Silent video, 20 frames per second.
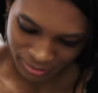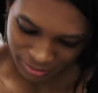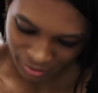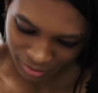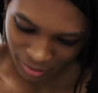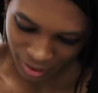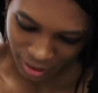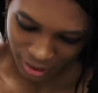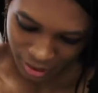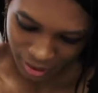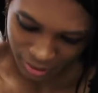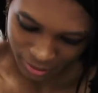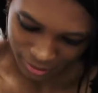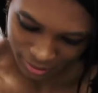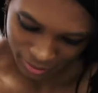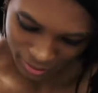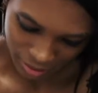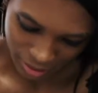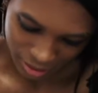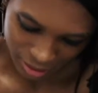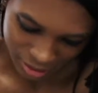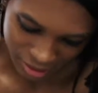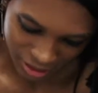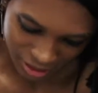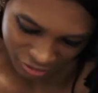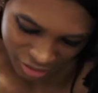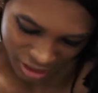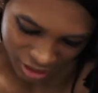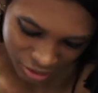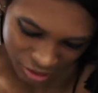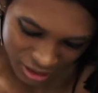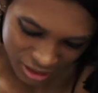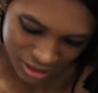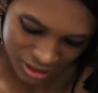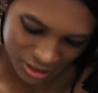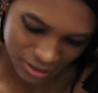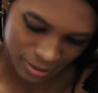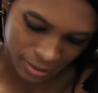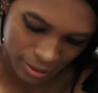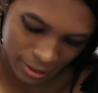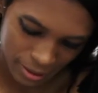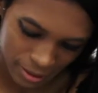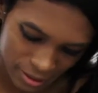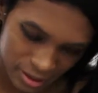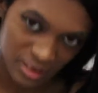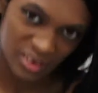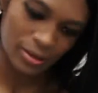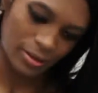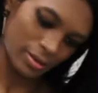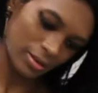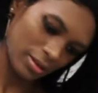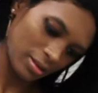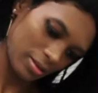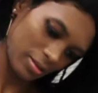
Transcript: Okay, so right now I'm just making sure that